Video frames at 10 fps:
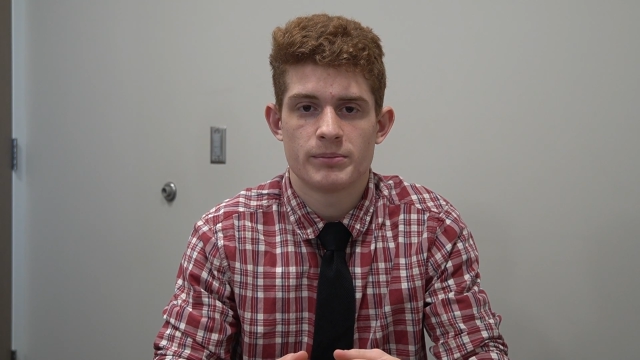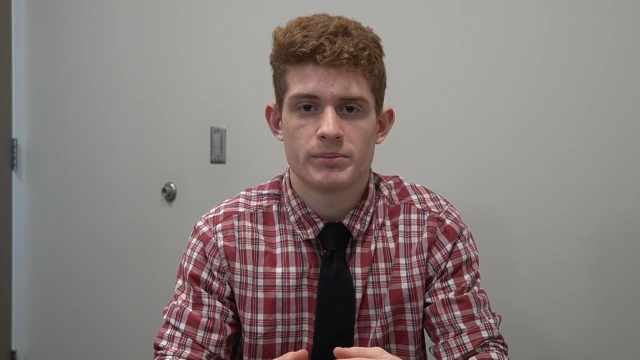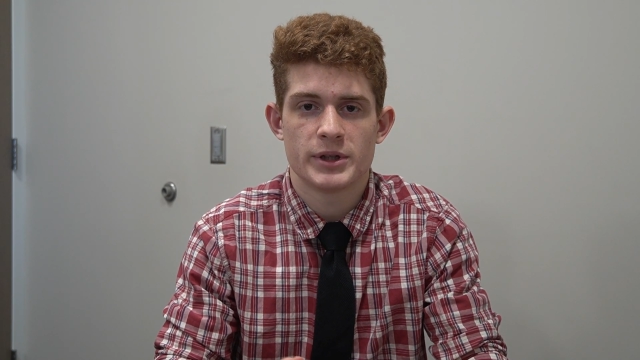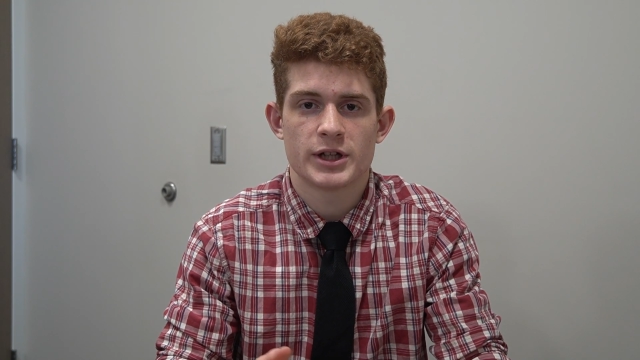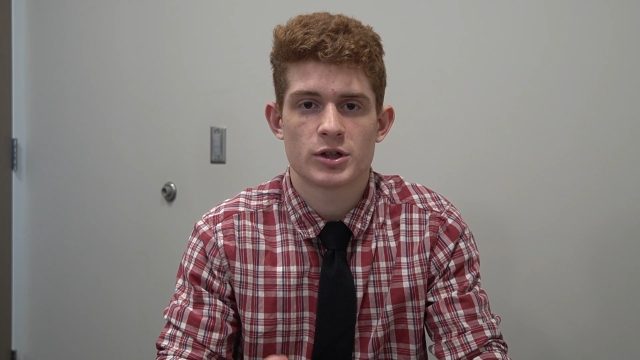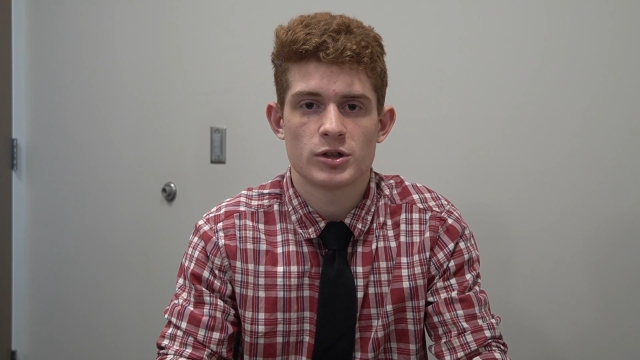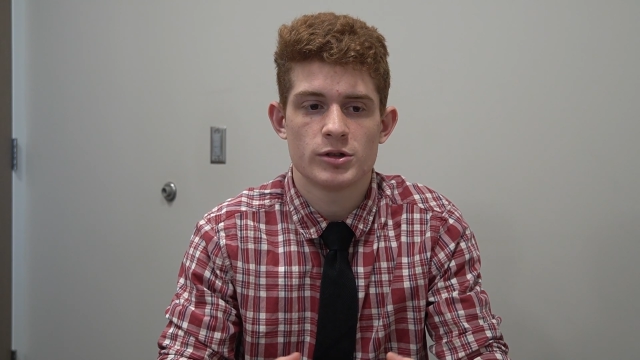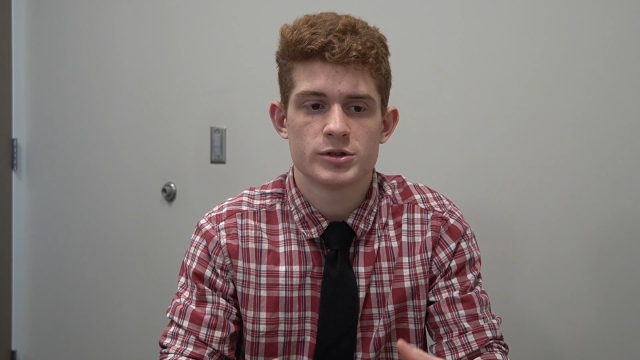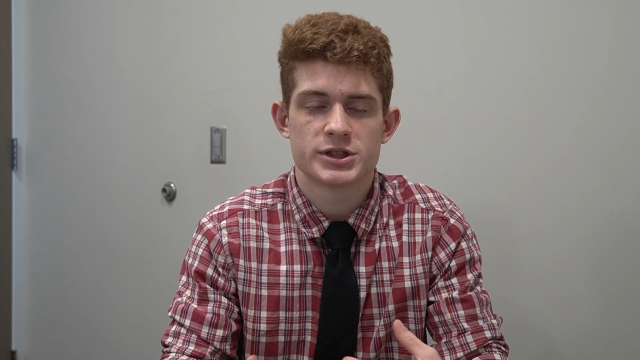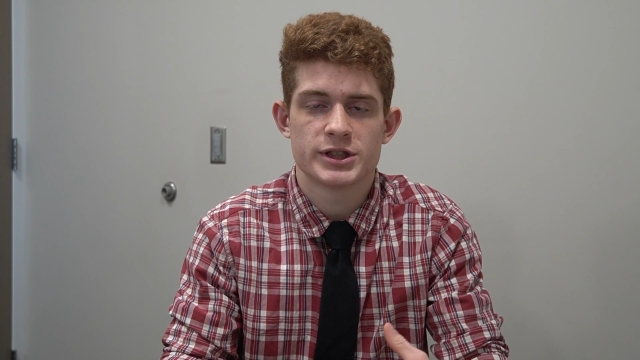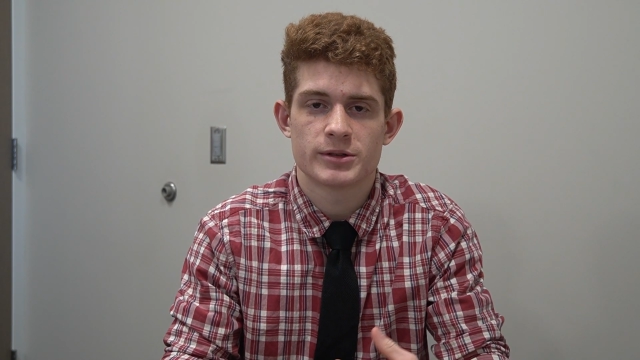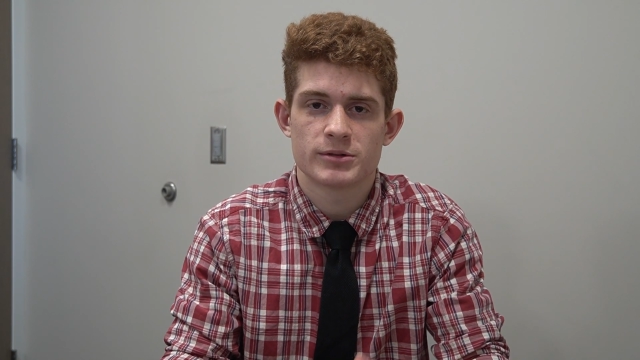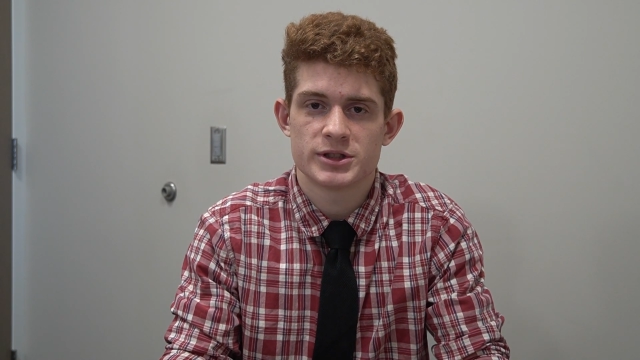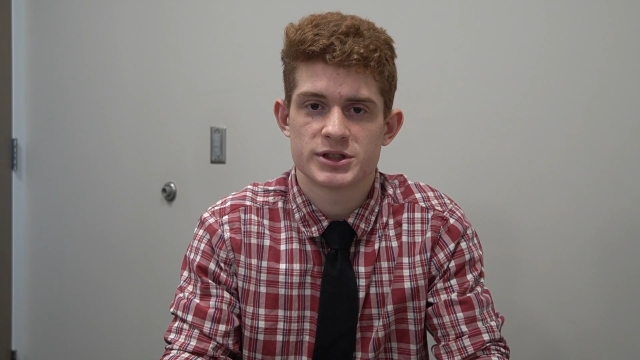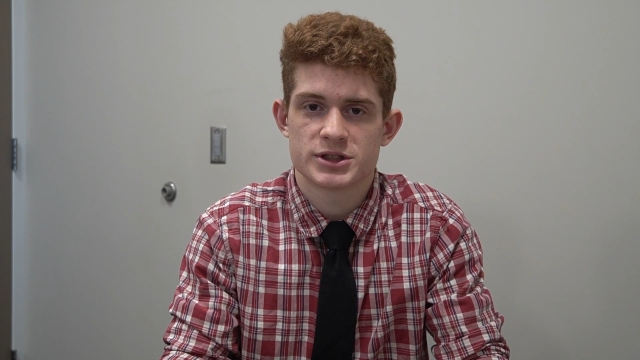be close in your
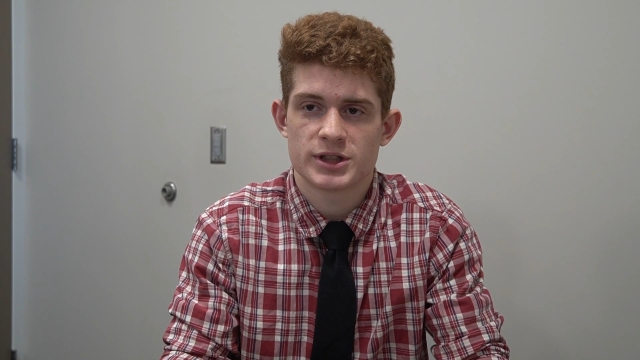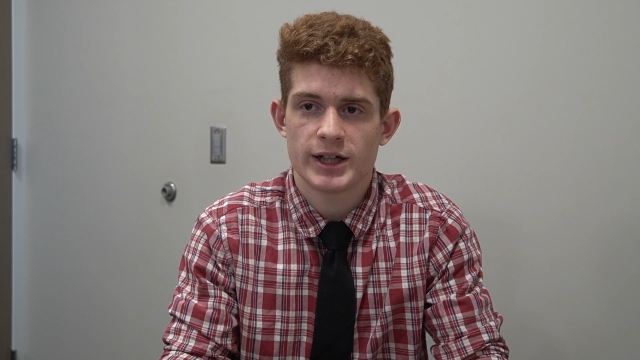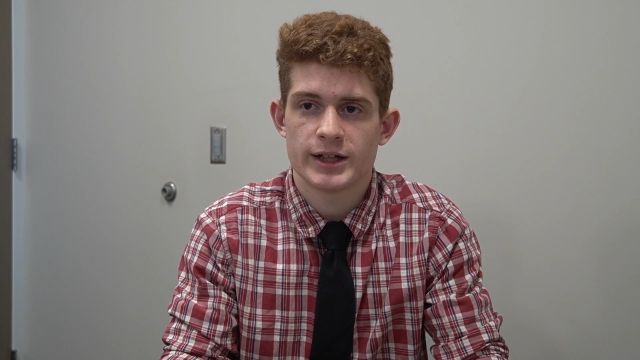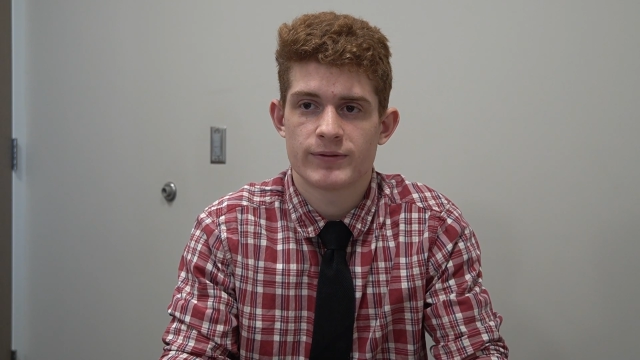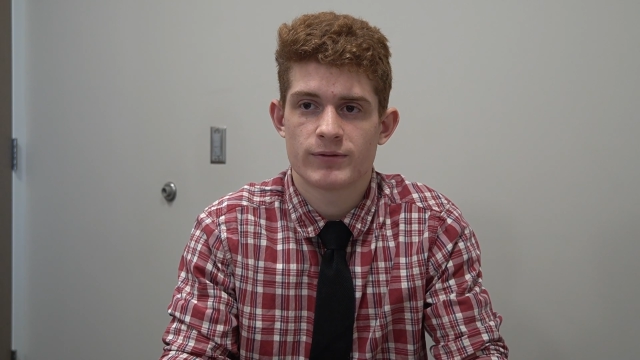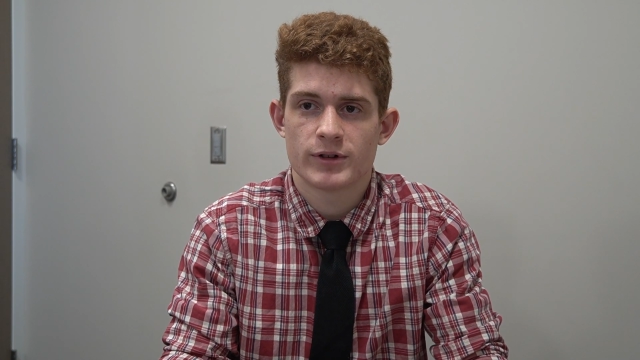religious life